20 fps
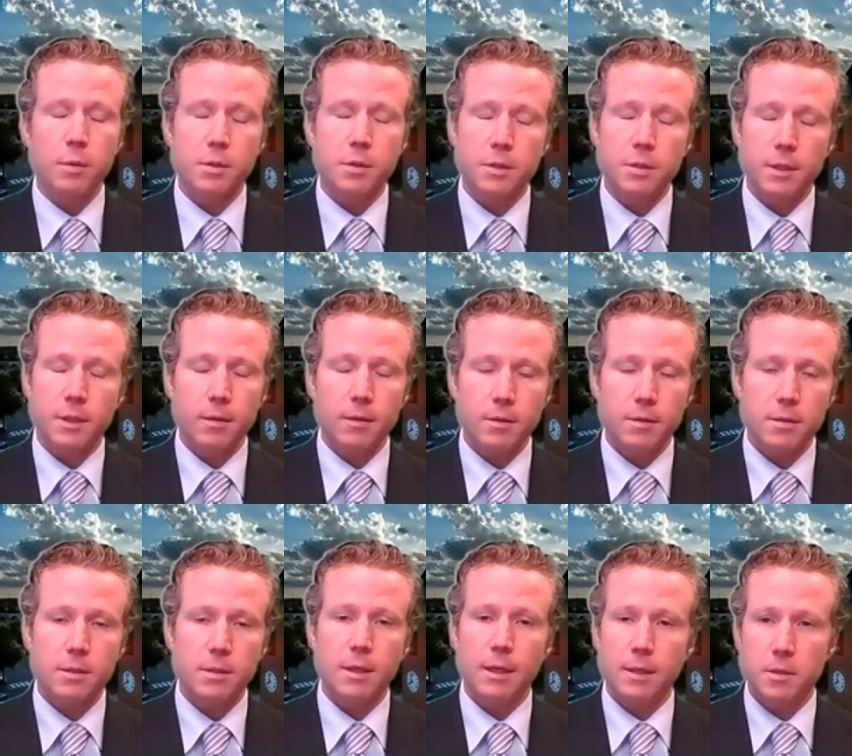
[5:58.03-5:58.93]

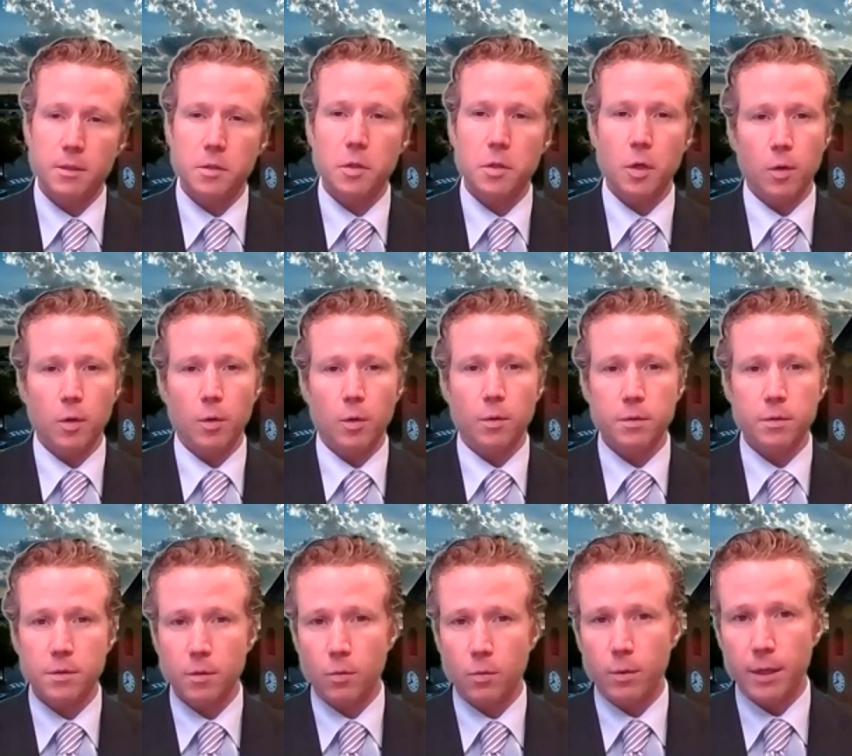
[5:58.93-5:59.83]
10% of the state's
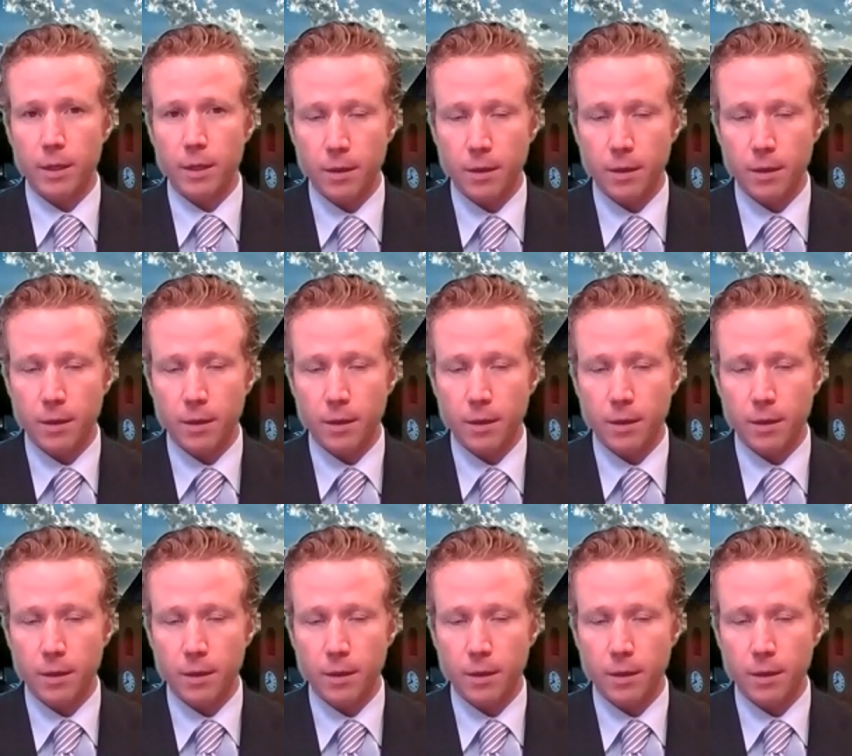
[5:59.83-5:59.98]
total.